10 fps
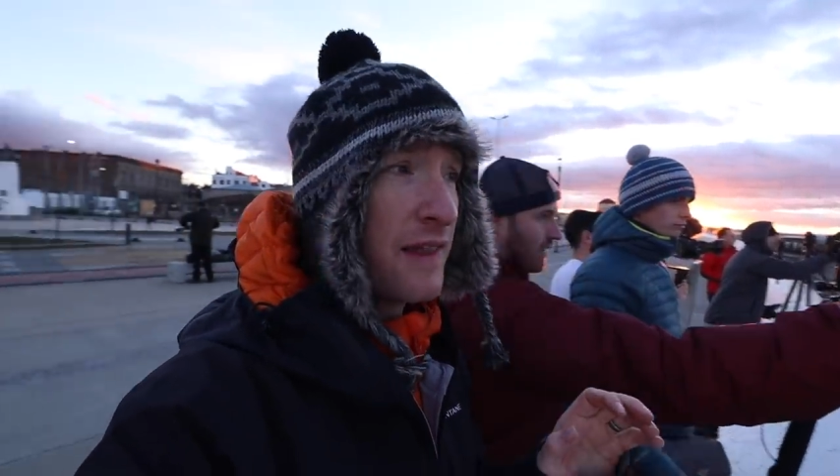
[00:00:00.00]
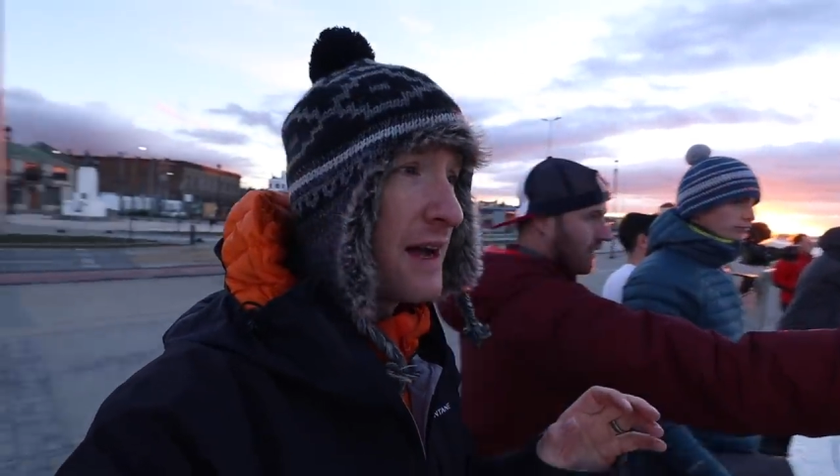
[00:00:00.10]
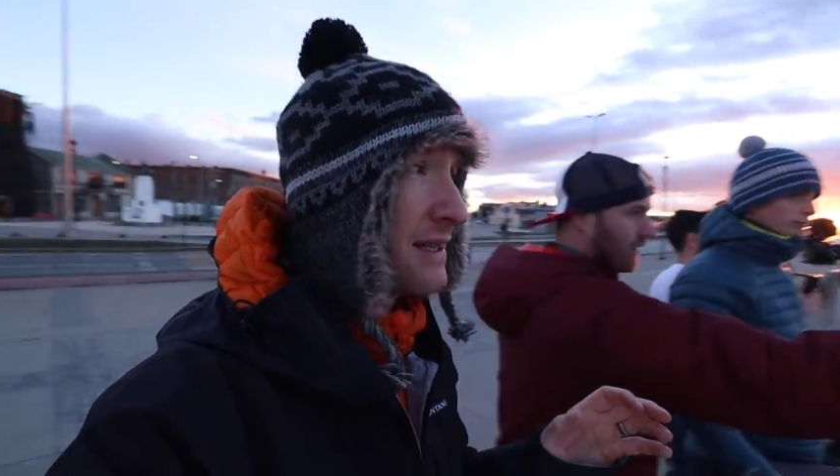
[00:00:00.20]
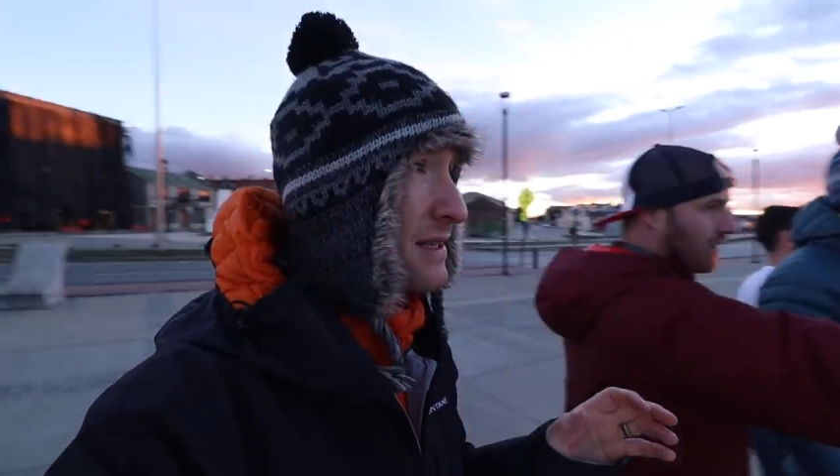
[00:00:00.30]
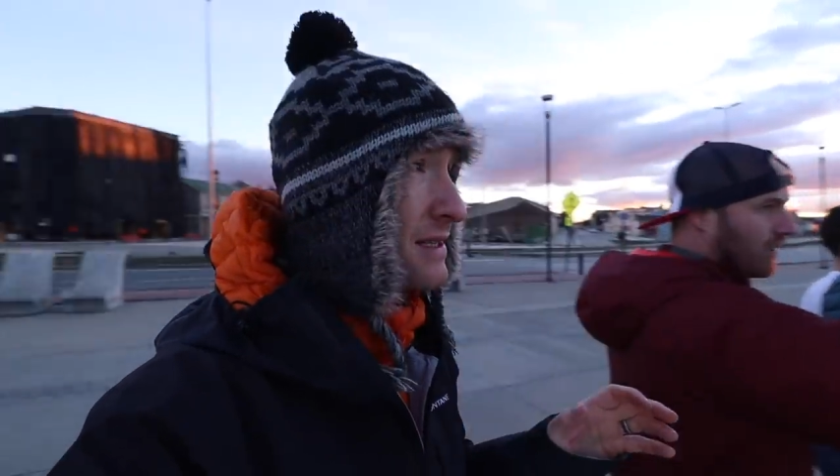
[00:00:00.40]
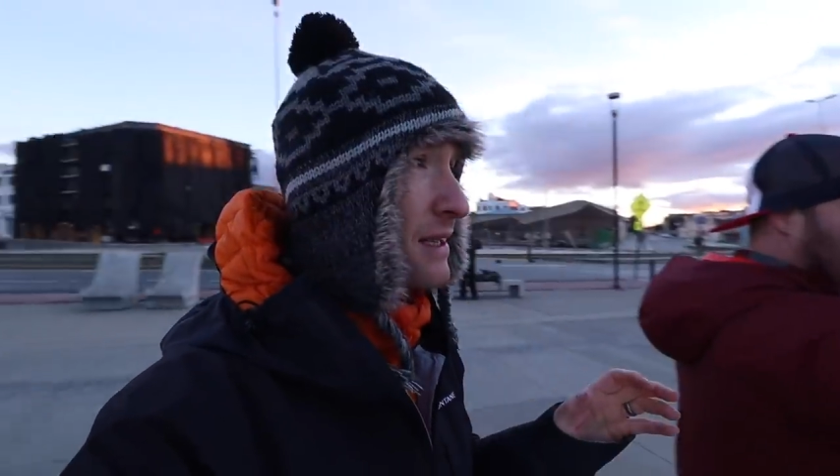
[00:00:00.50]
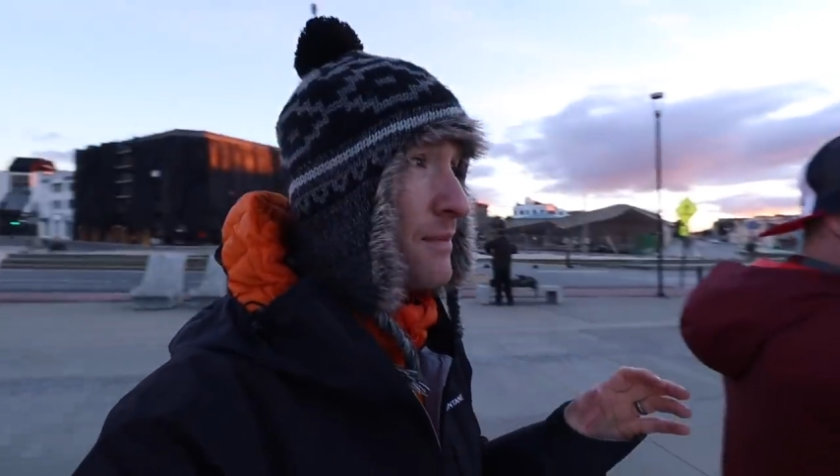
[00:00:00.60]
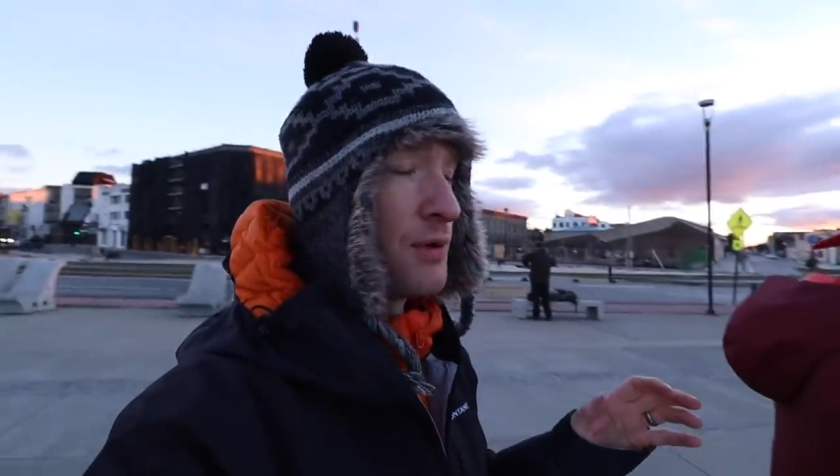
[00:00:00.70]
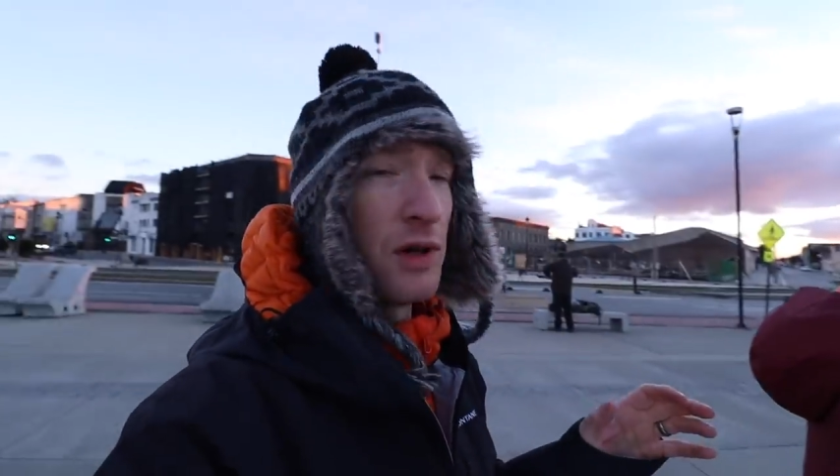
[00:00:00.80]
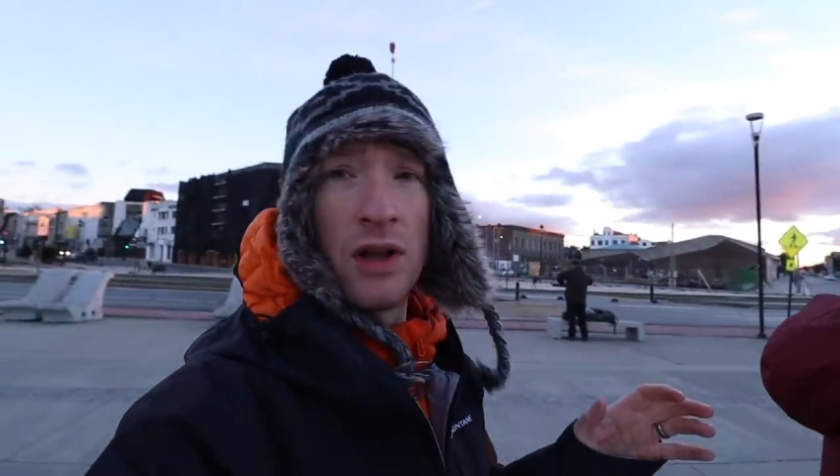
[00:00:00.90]
nice and
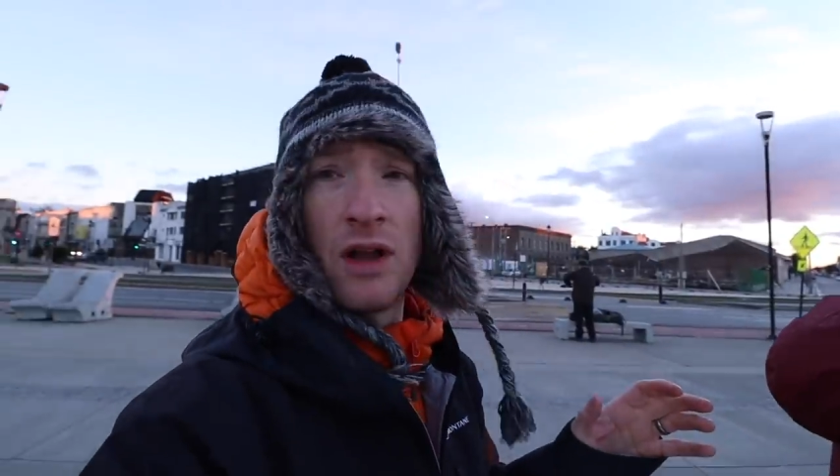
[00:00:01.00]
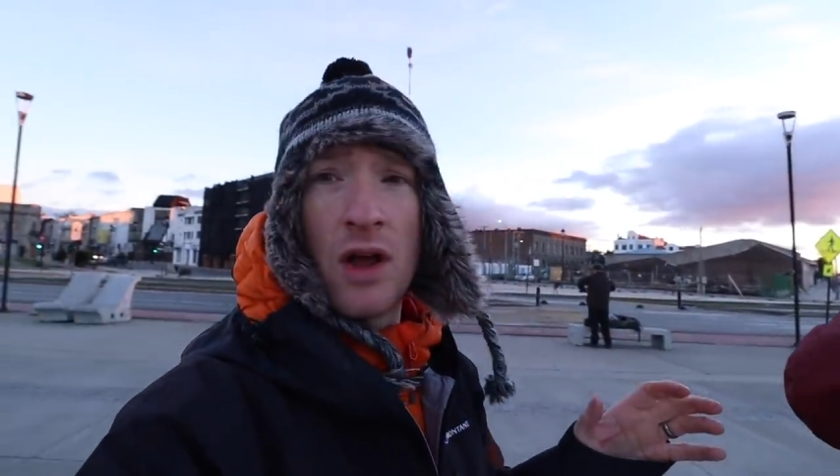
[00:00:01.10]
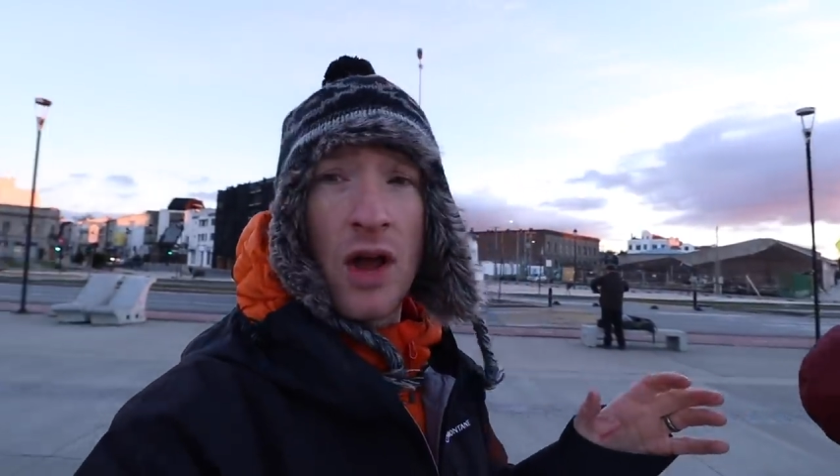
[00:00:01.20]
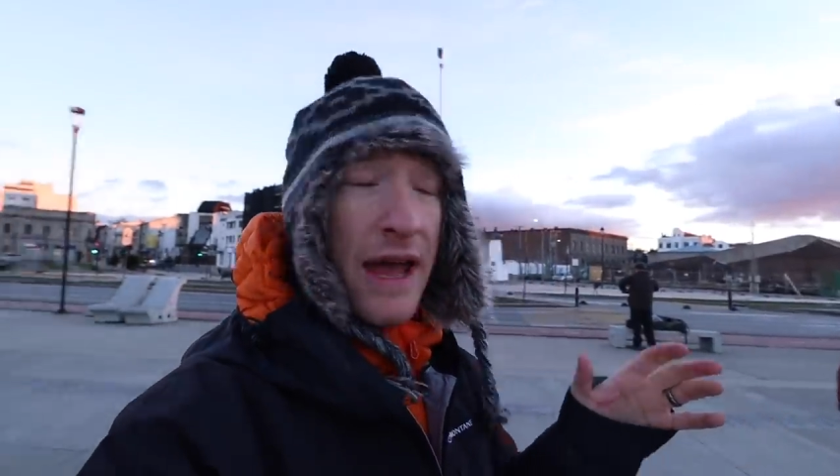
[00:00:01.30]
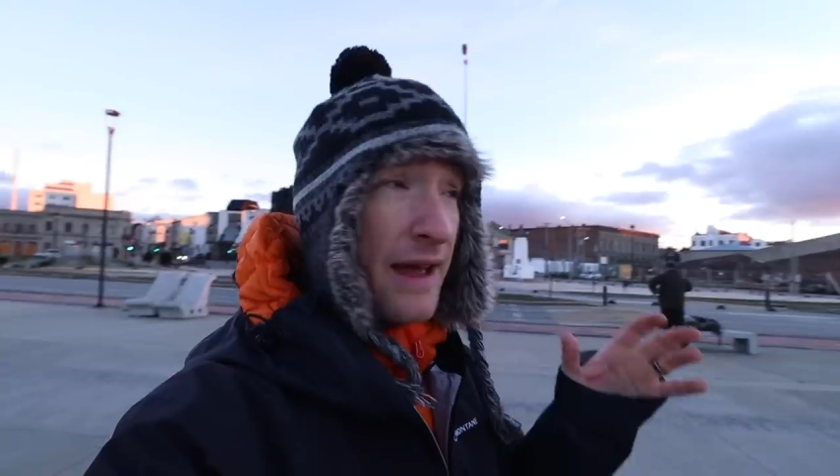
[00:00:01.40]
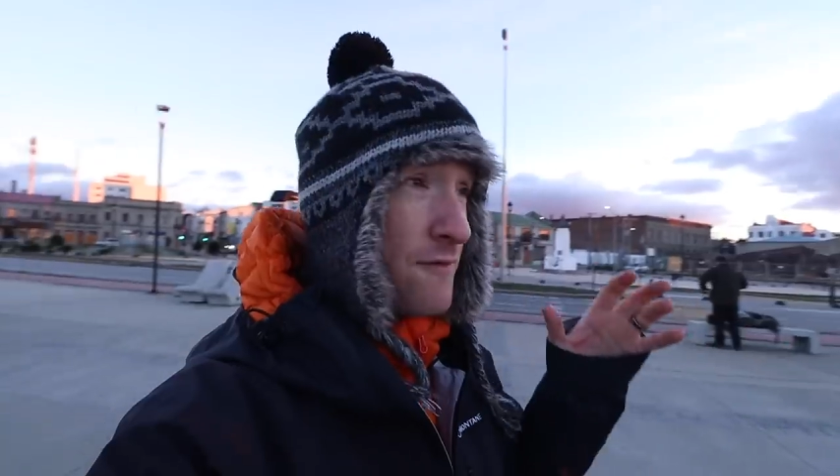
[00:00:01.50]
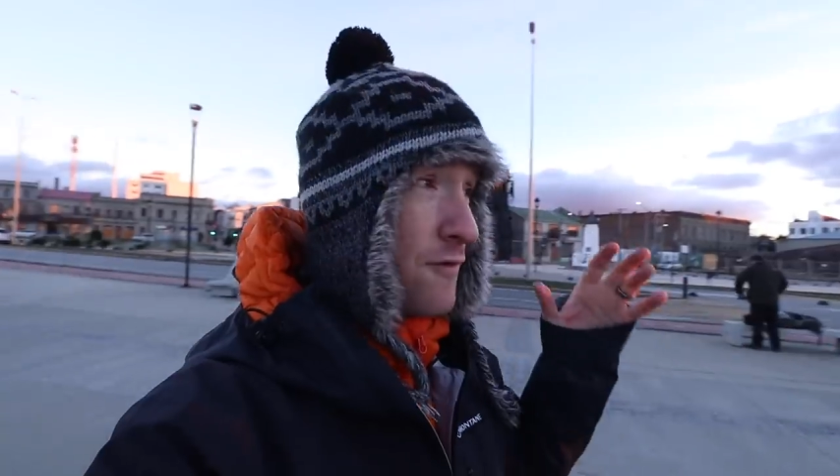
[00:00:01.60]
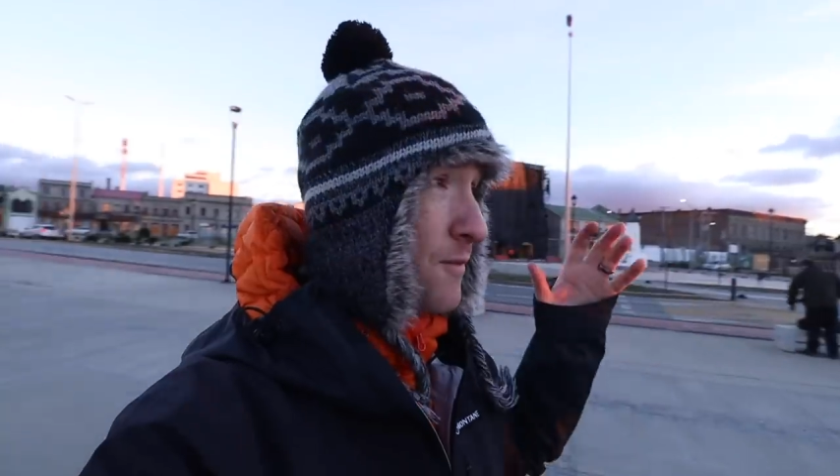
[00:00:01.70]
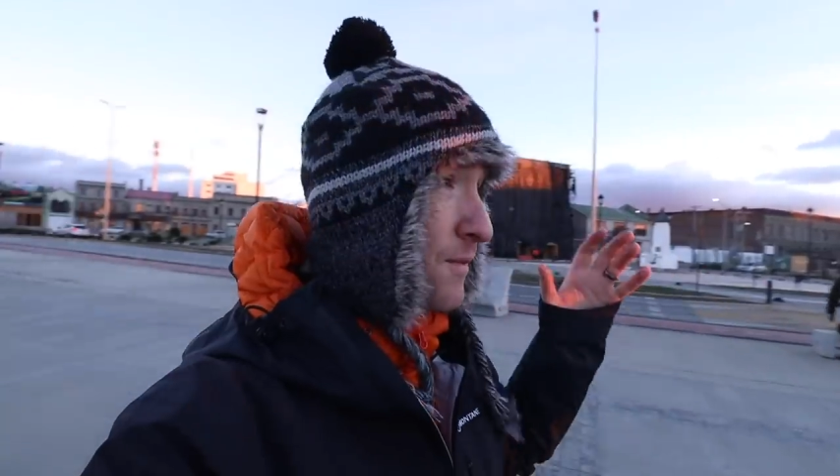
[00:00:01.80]
simple. I like mine